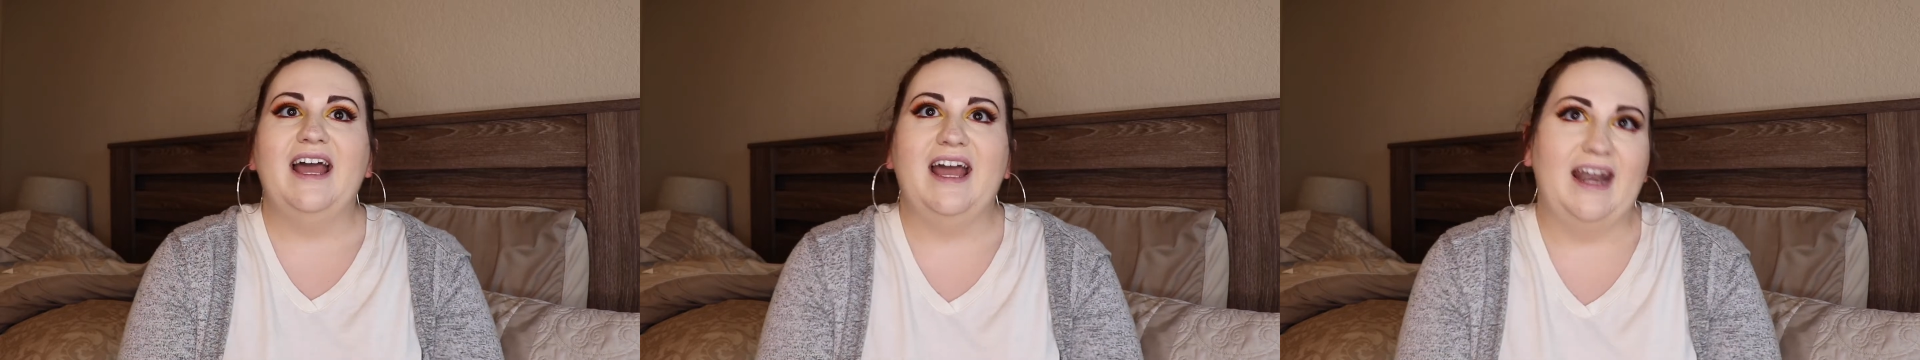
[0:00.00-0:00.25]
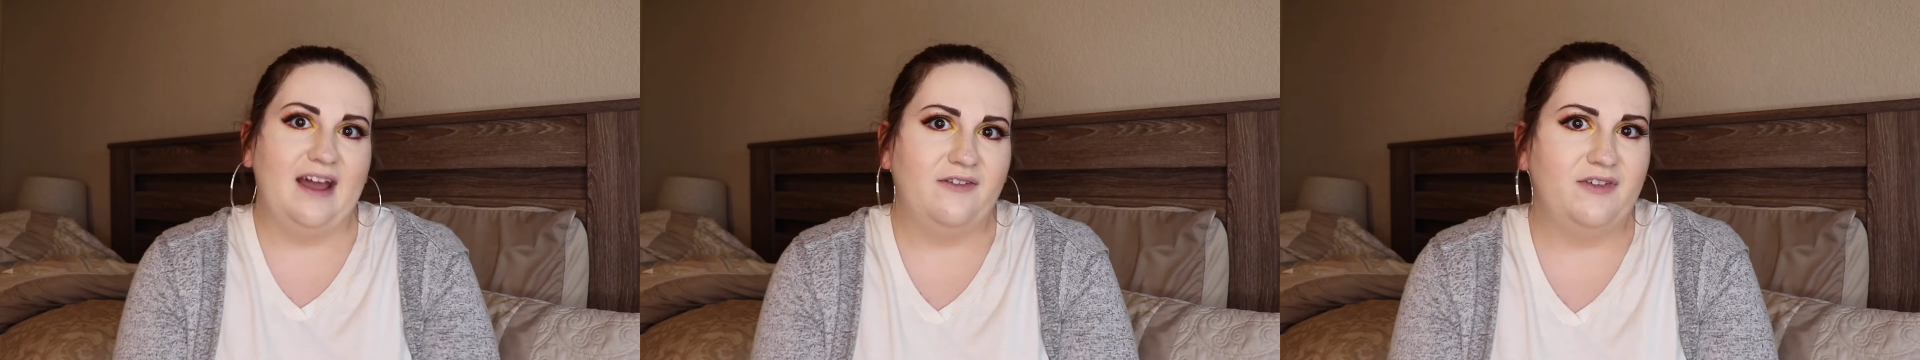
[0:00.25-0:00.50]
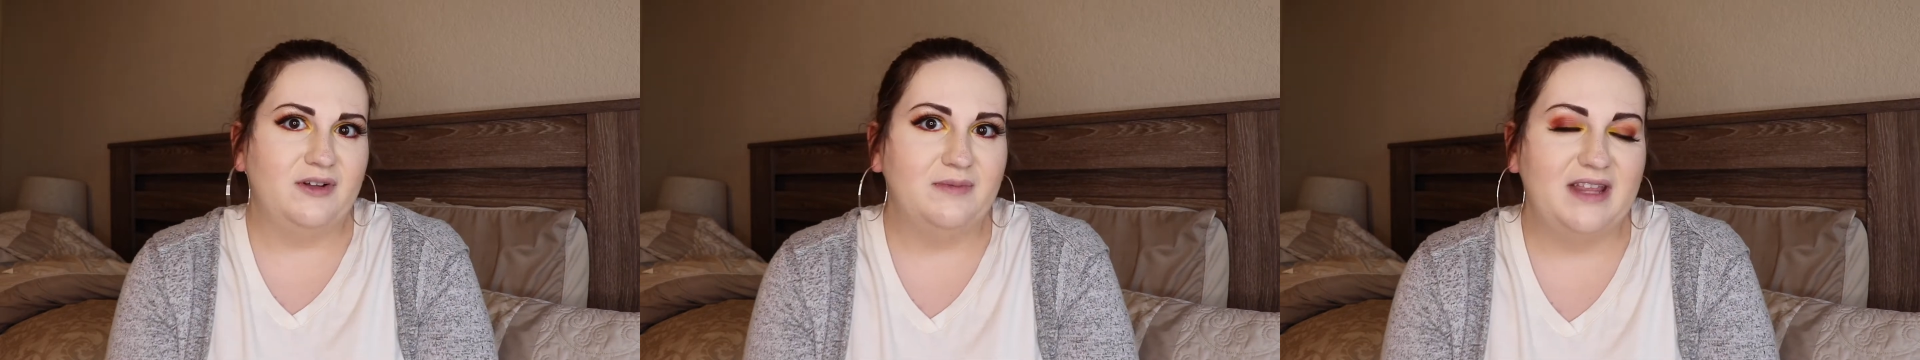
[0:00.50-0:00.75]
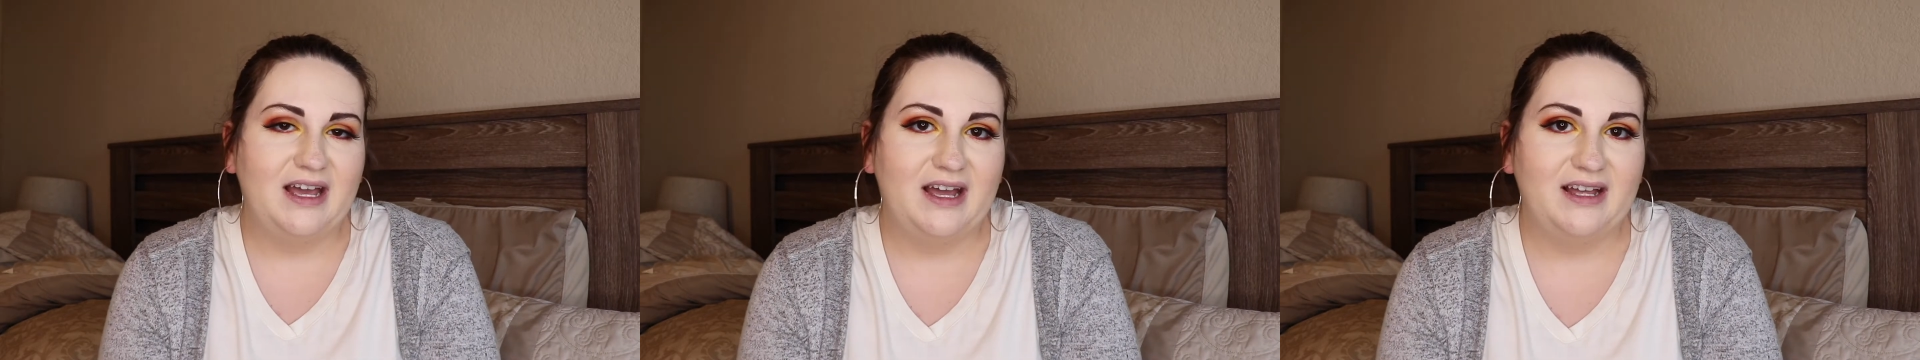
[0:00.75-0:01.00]
And I filmed
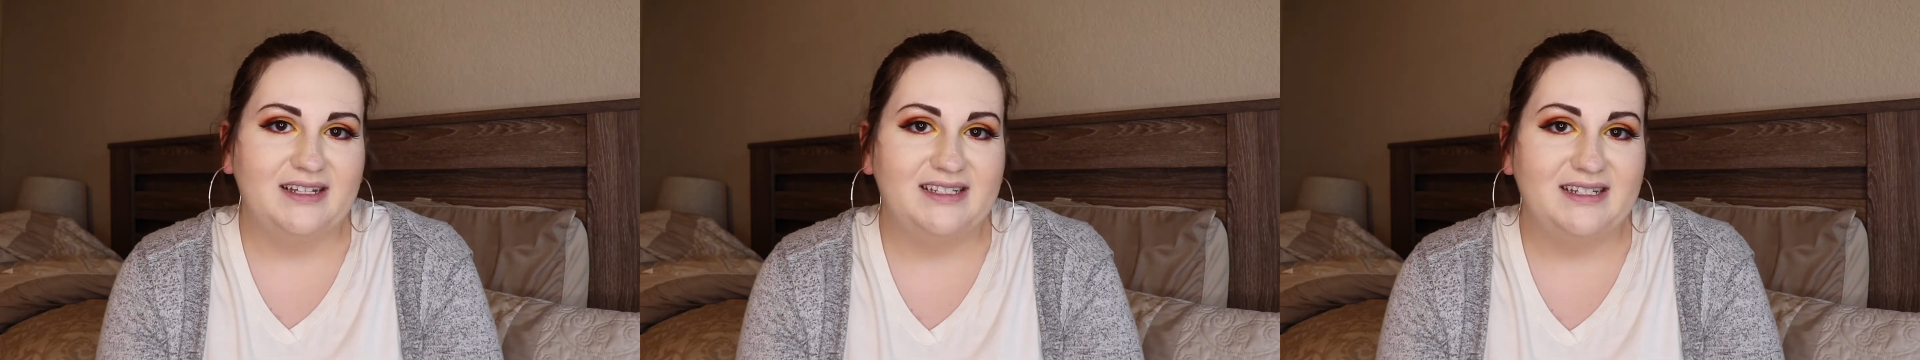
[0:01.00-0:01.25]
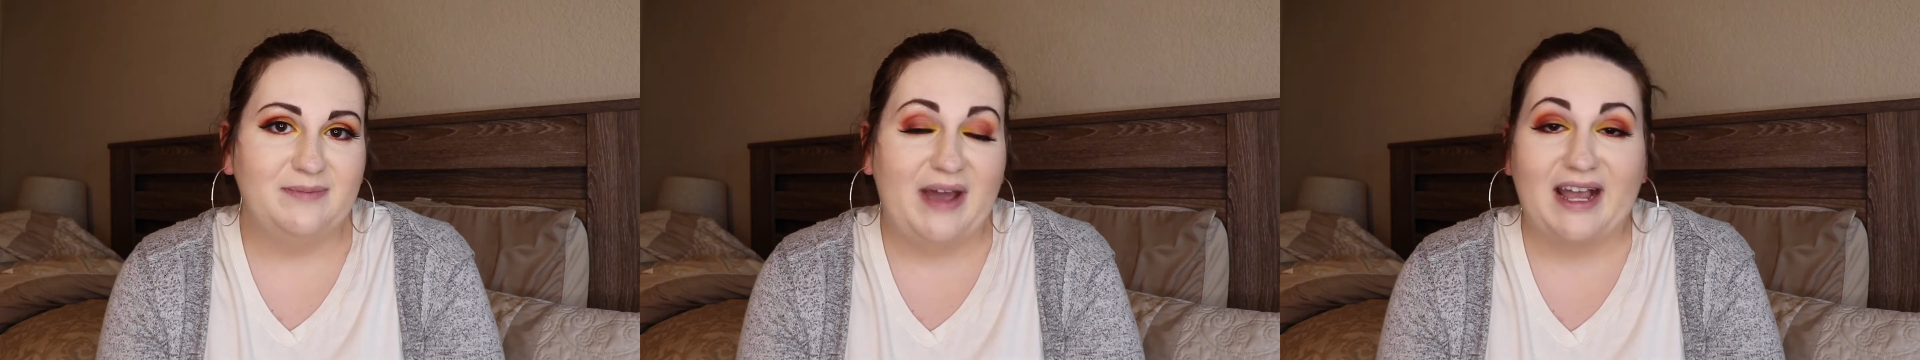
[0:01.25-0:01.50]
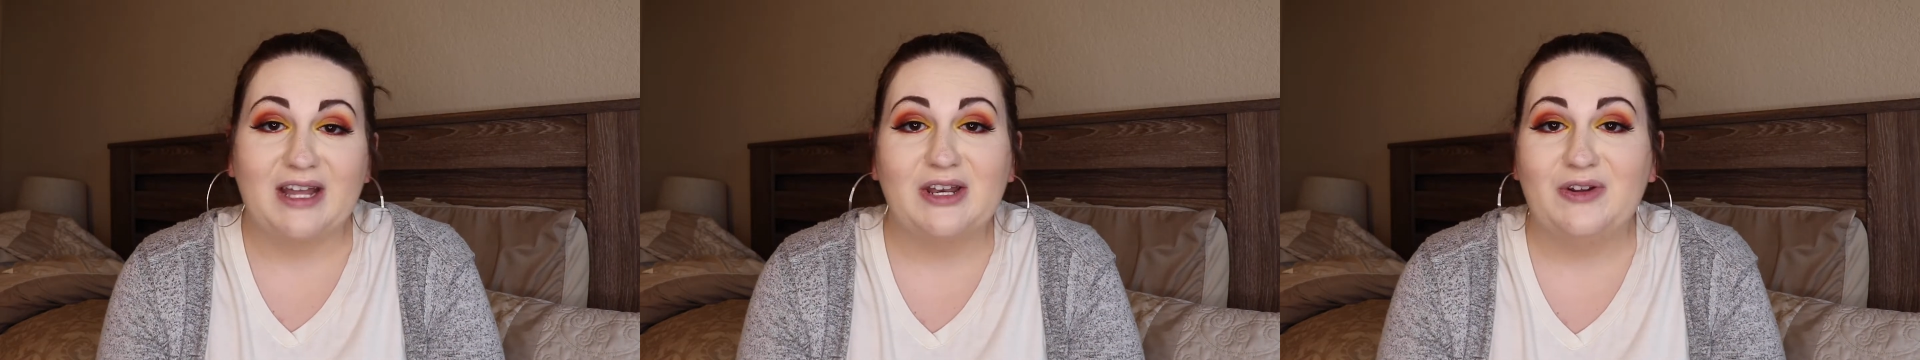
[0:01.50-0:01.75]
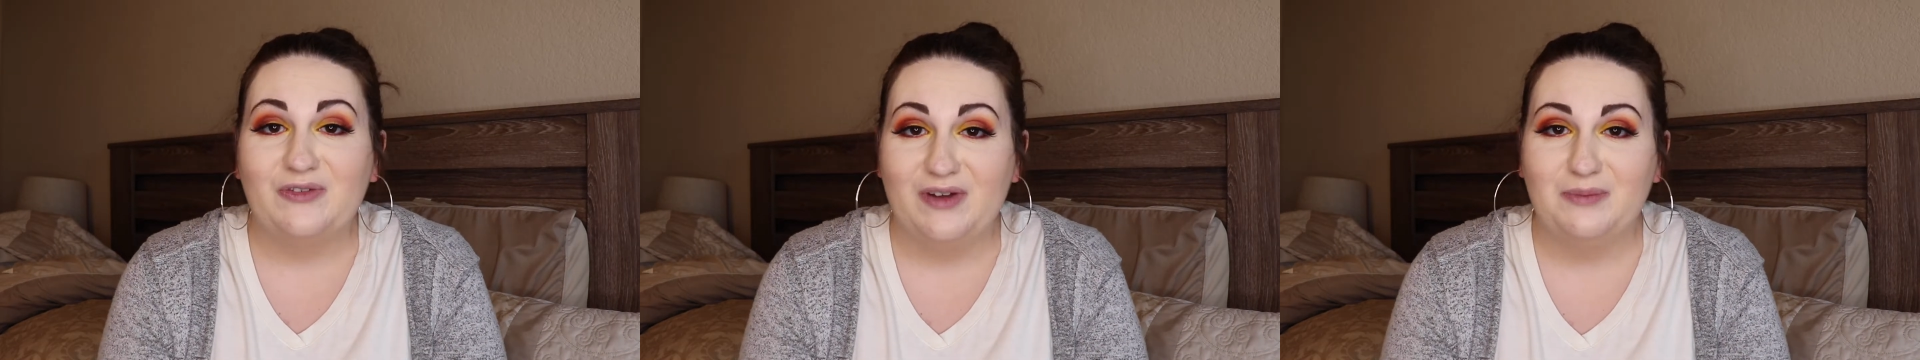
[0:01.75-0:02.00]
that back in
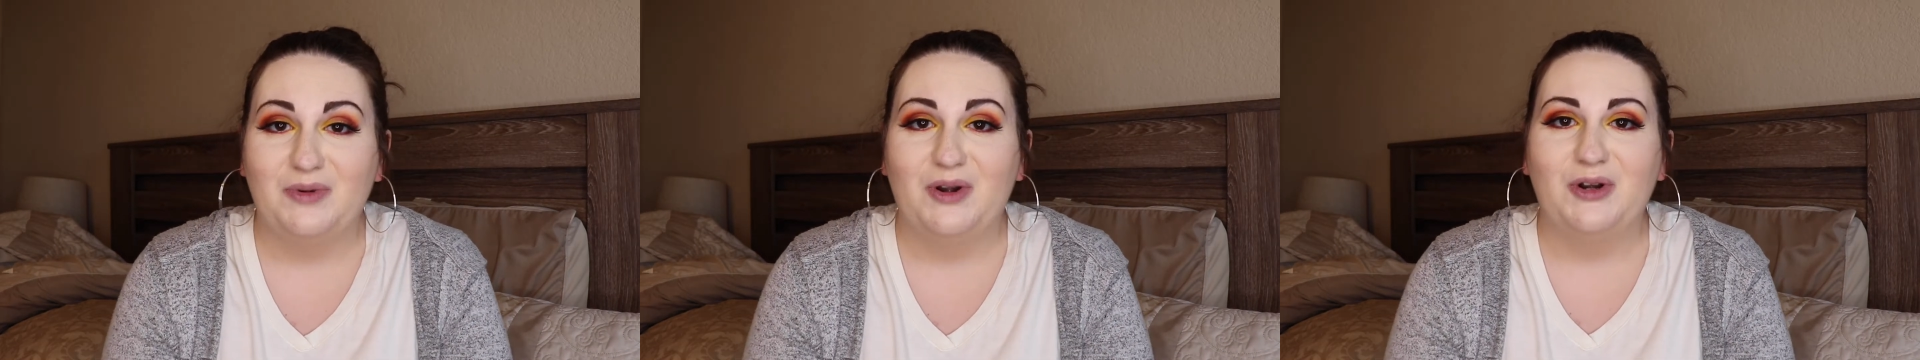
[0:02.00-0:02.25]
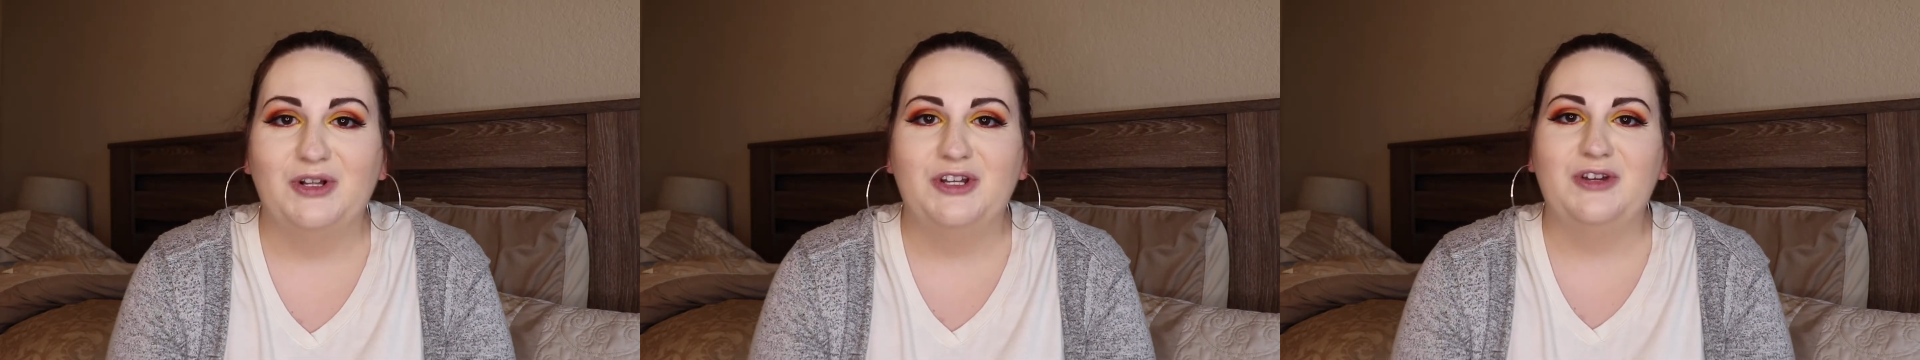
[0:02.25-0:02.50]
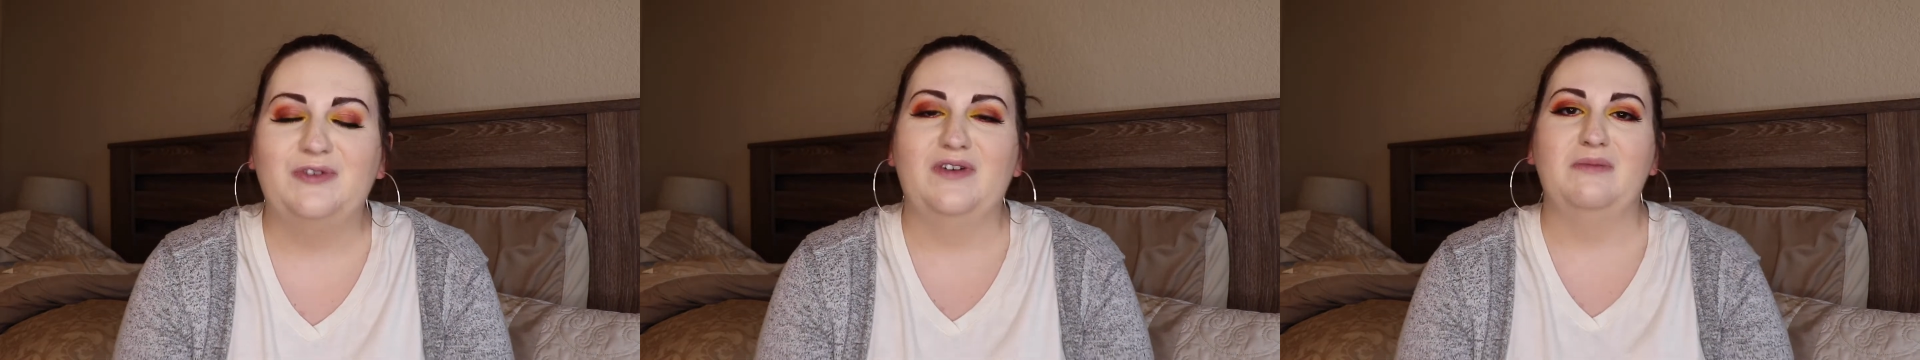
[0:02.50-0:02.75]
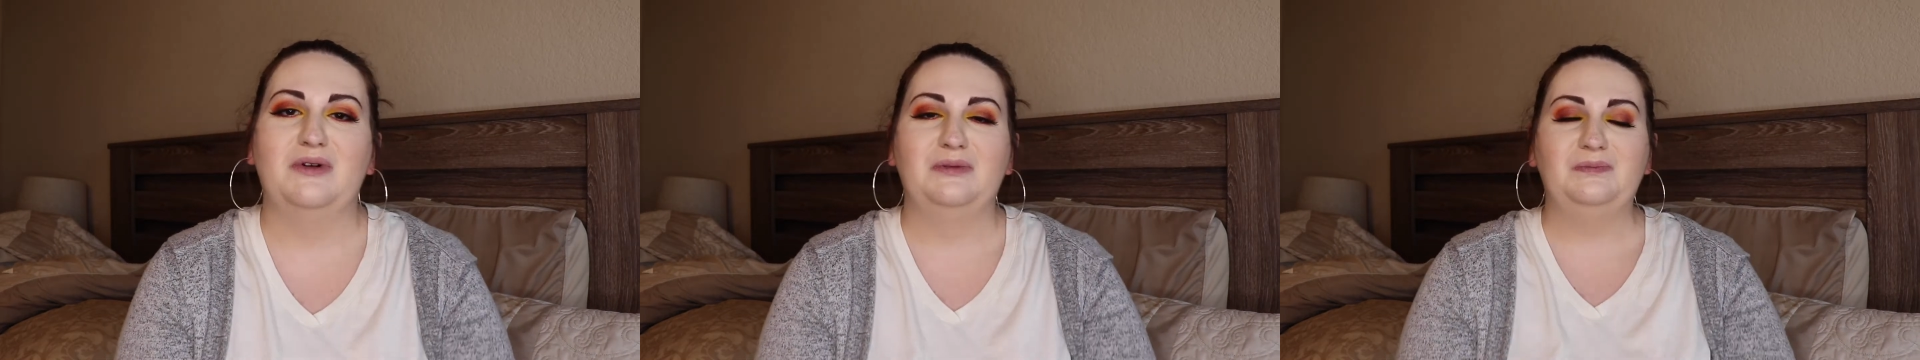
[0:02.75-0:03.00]
November, early
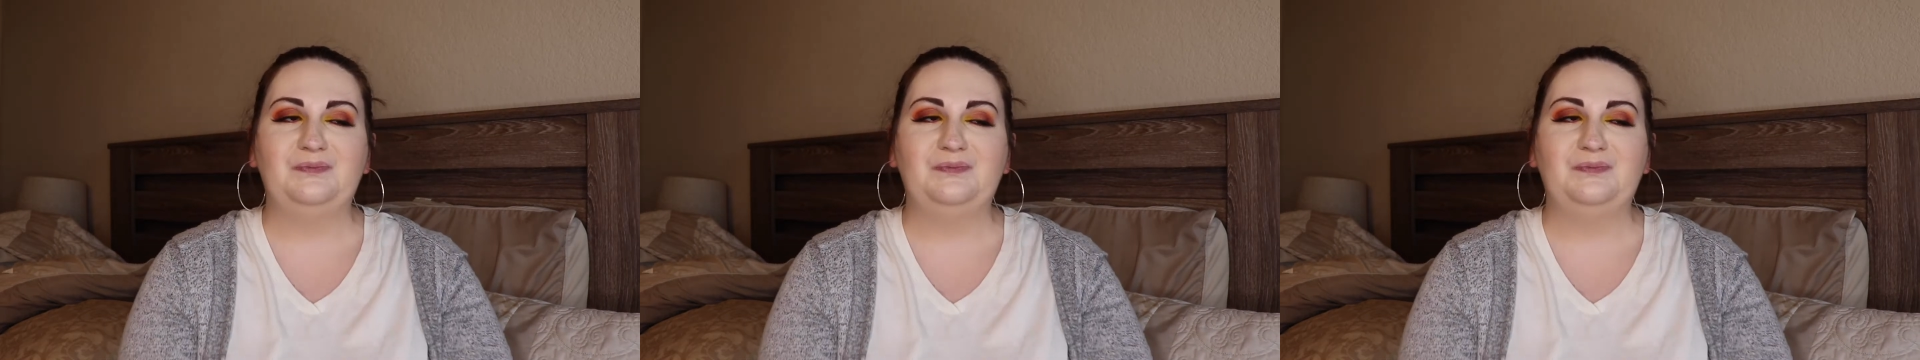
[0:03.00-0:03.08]
November.